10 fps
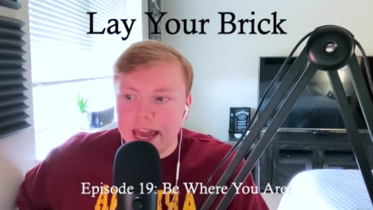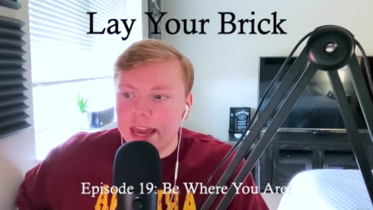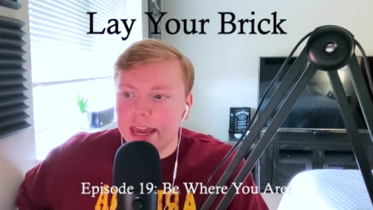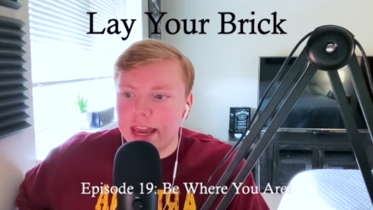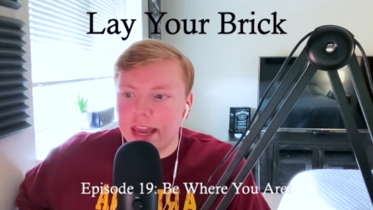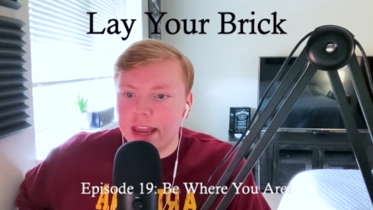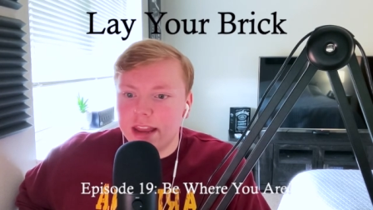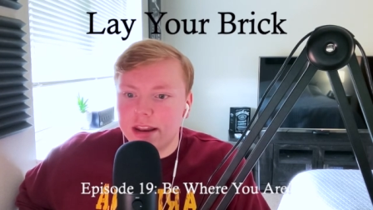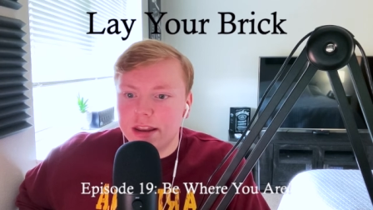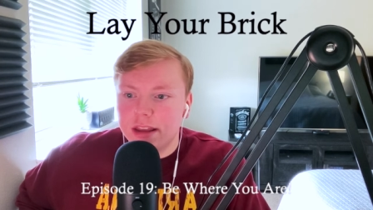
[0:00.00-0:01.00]

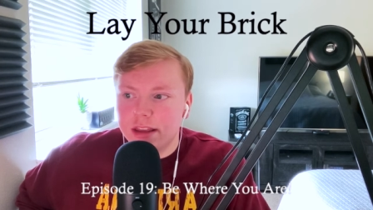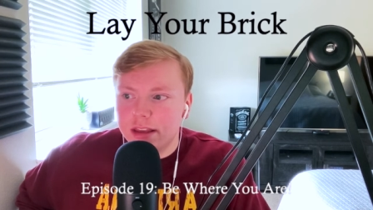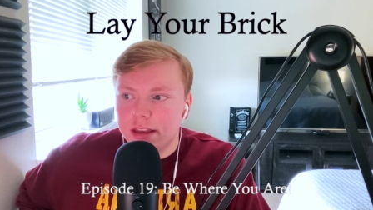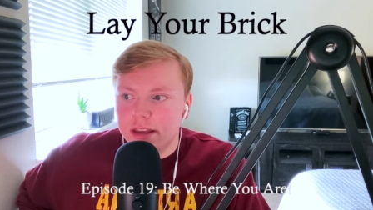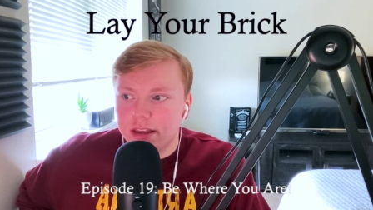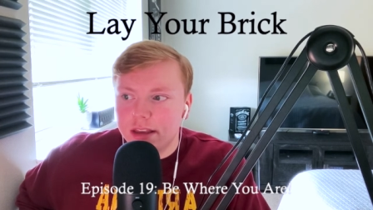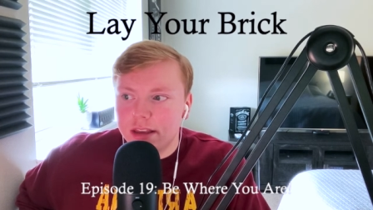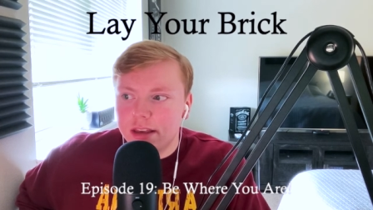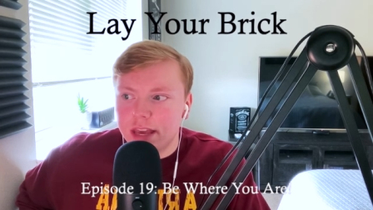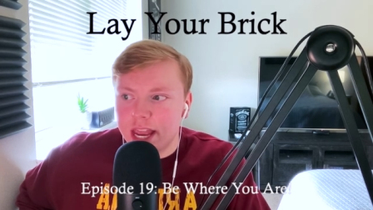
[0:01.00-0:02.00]
And
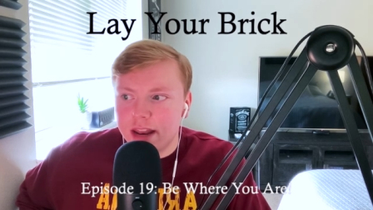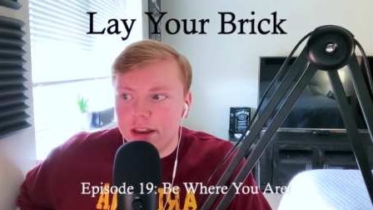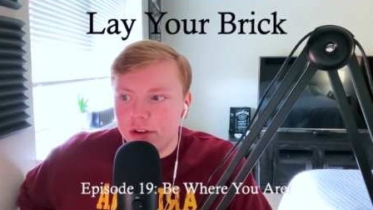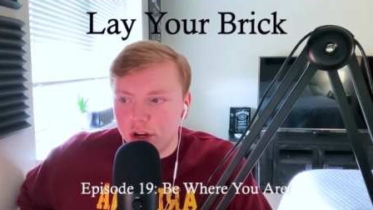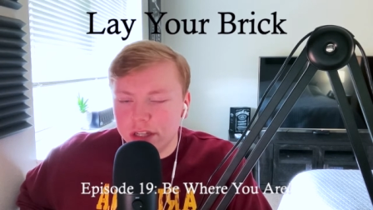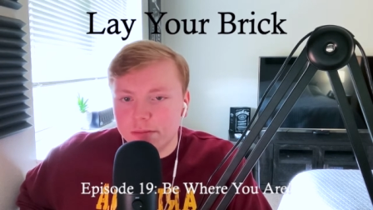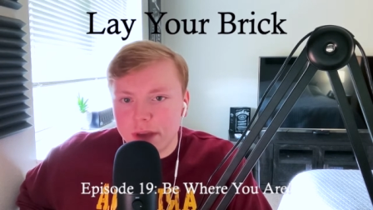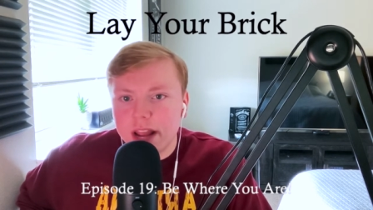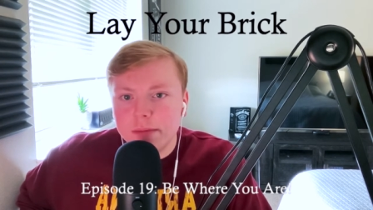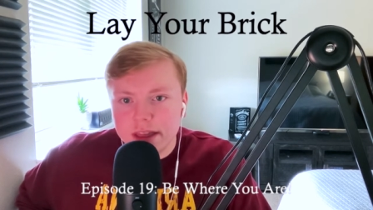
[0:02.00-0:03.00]
it just
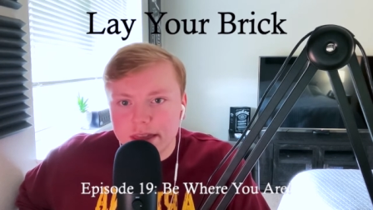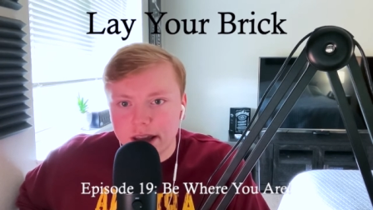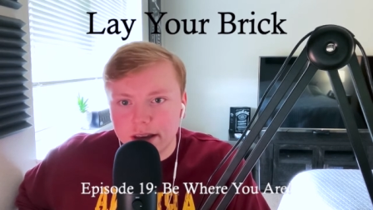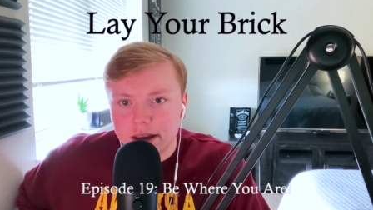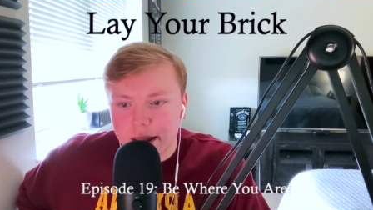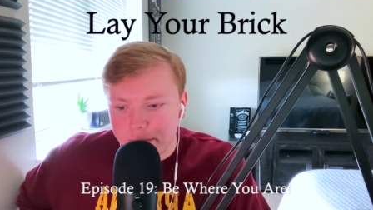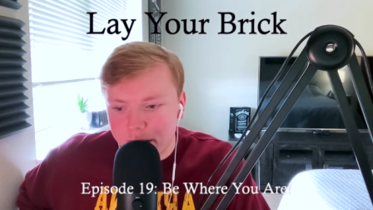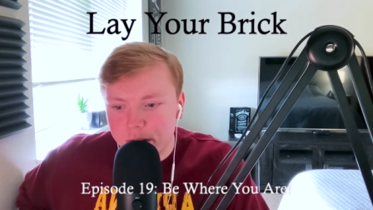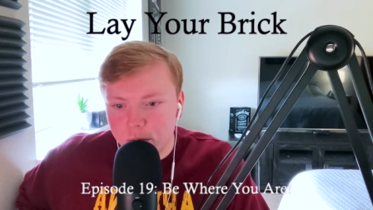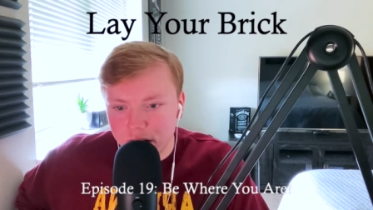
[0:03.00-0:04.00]
made me think and made
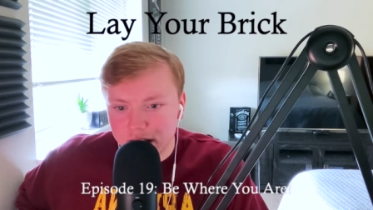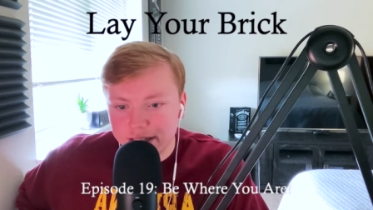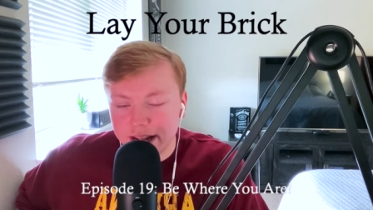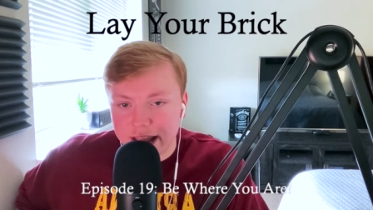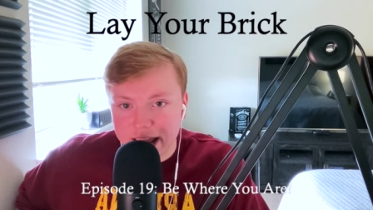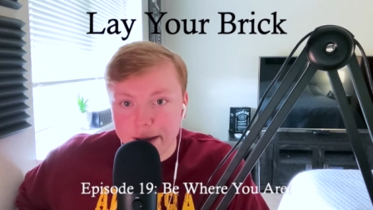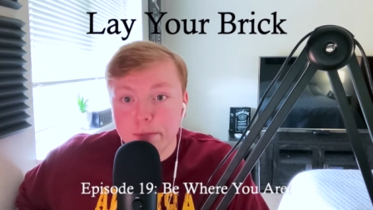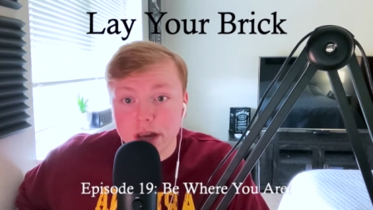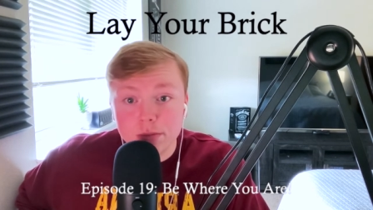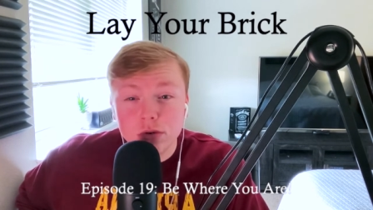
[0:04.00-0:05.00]
me realize that hey,
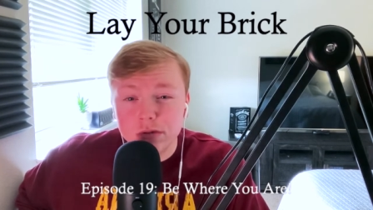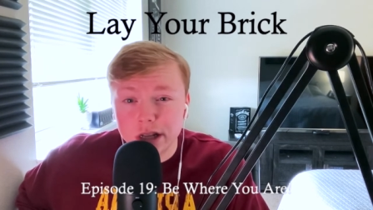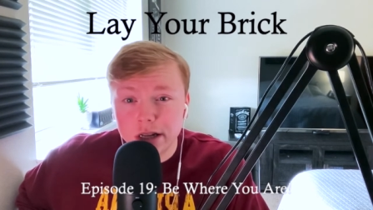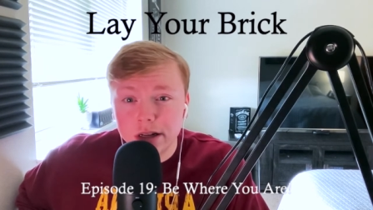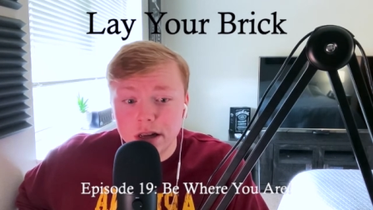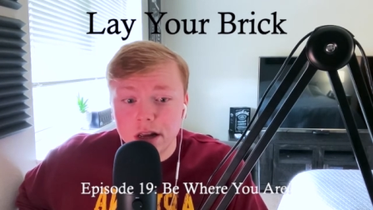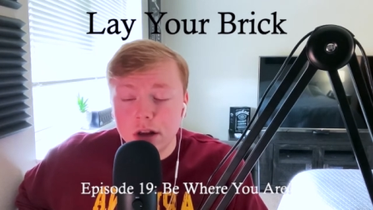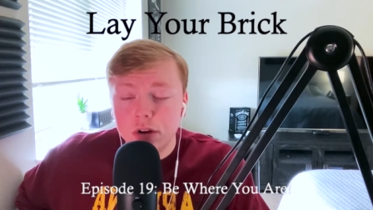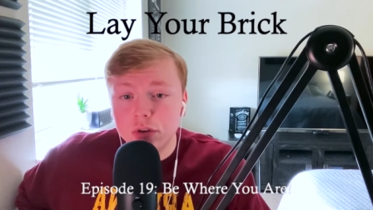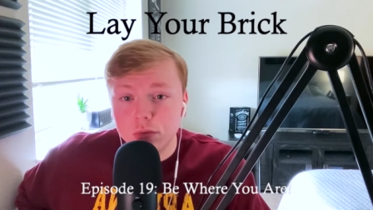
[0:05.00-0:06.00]
people need
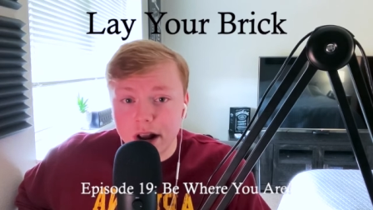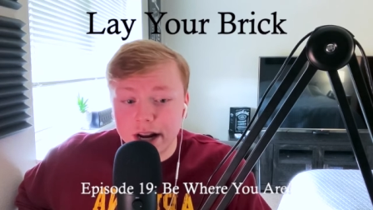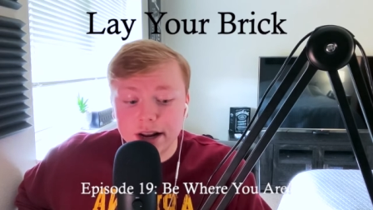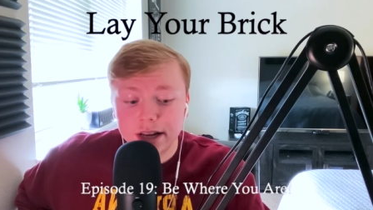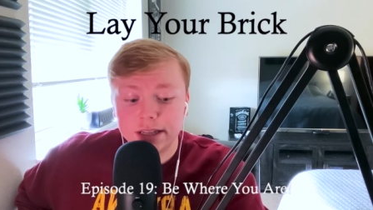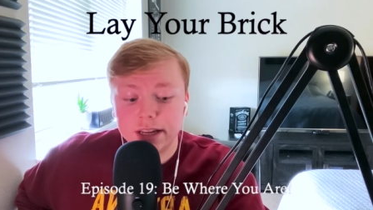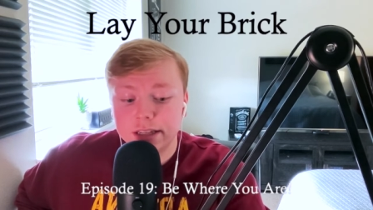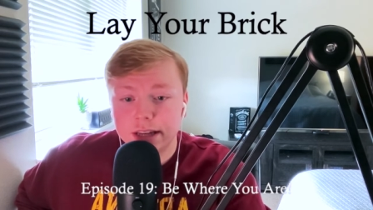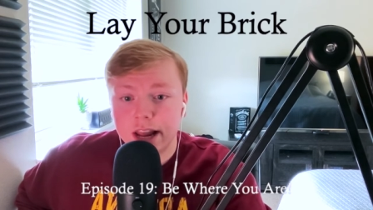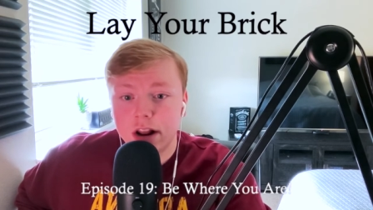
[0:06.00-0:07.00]
to recognize
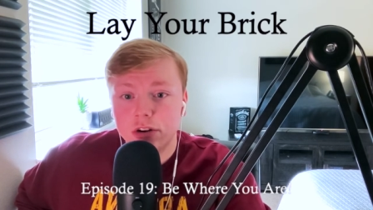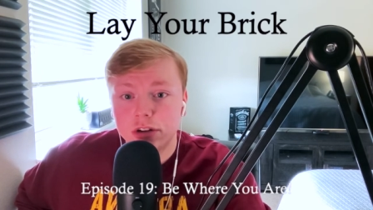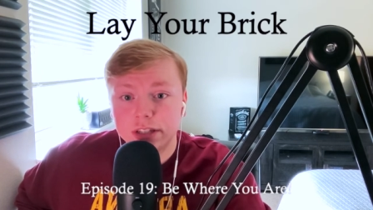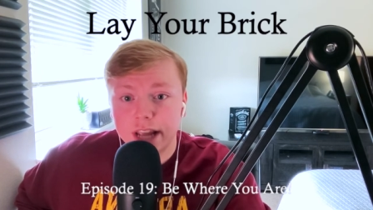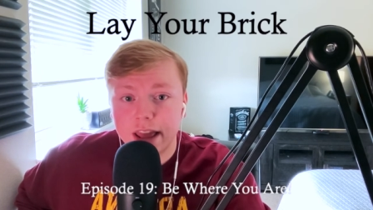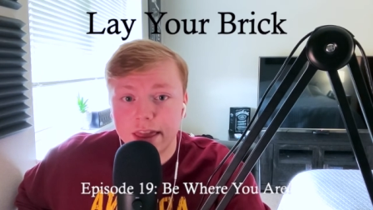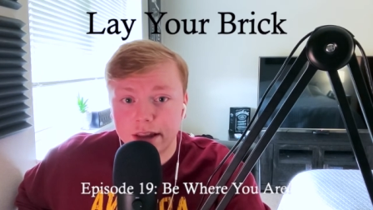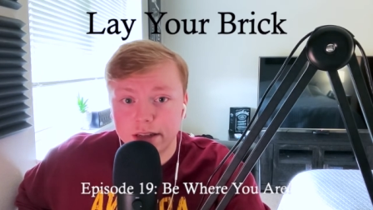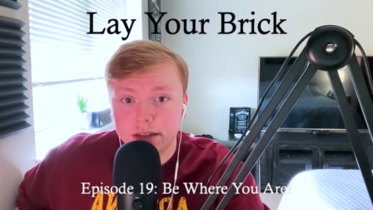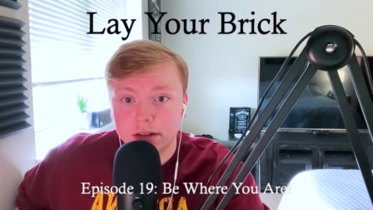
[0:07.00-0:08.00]
this and understand
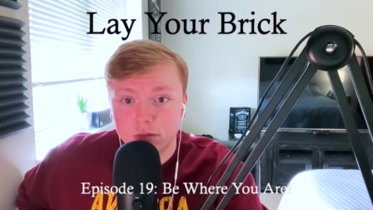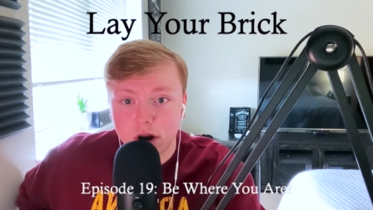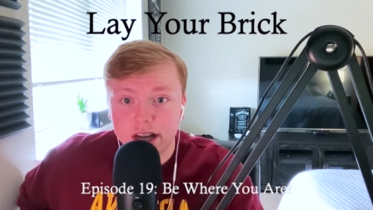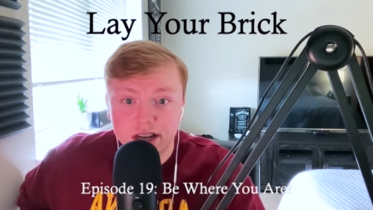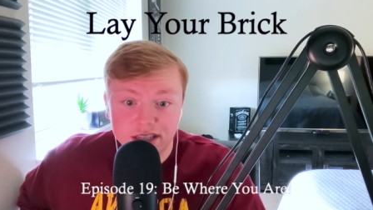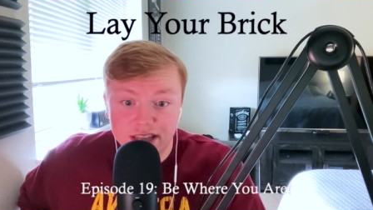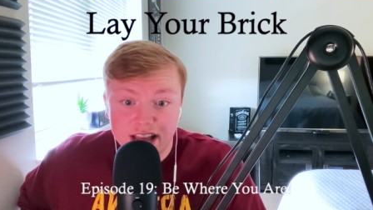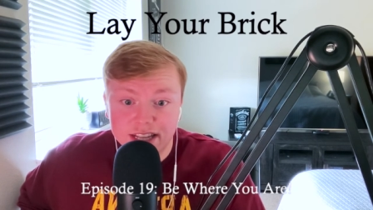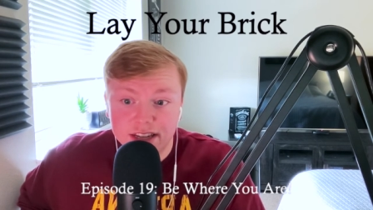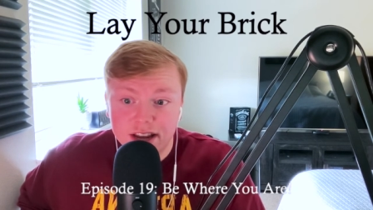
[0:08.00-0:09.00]
this, right? Cuz
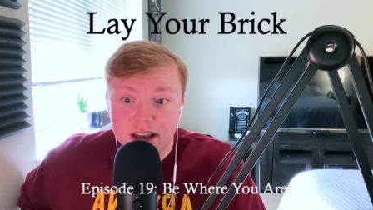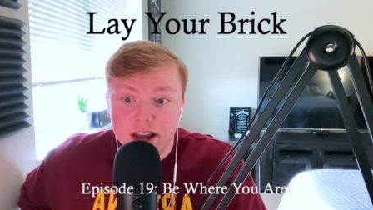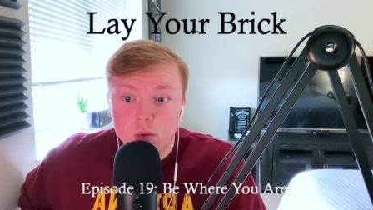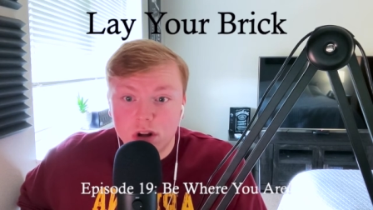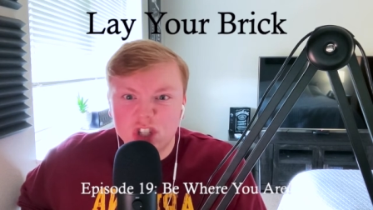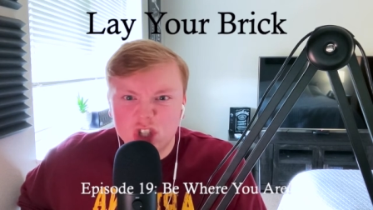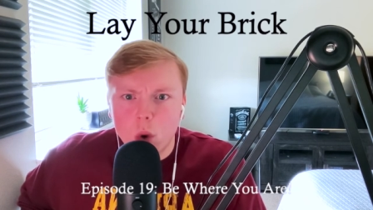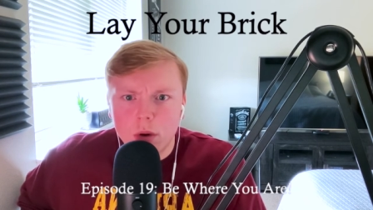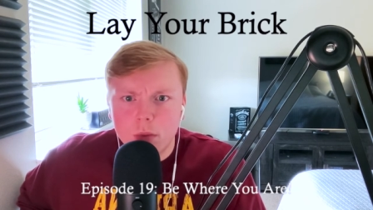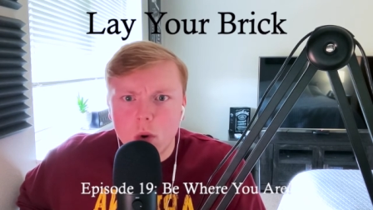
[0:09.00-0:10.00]
that's what's
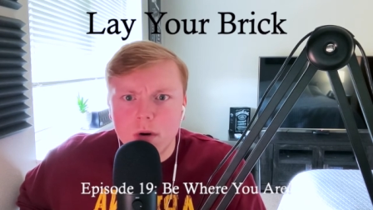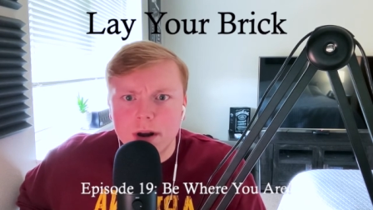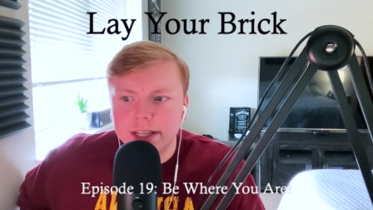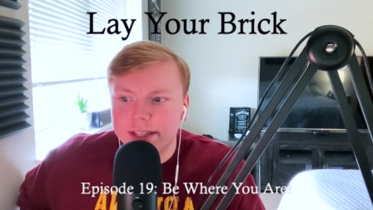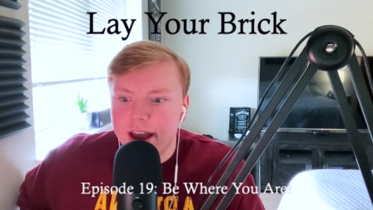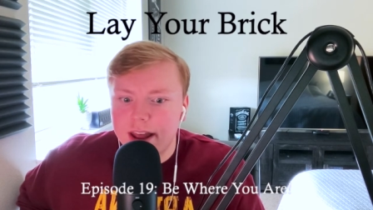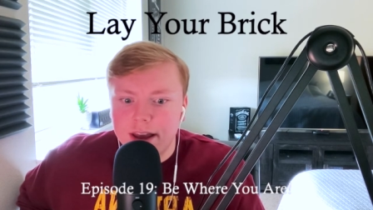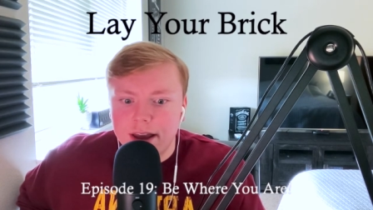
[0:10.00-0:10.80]
so important is that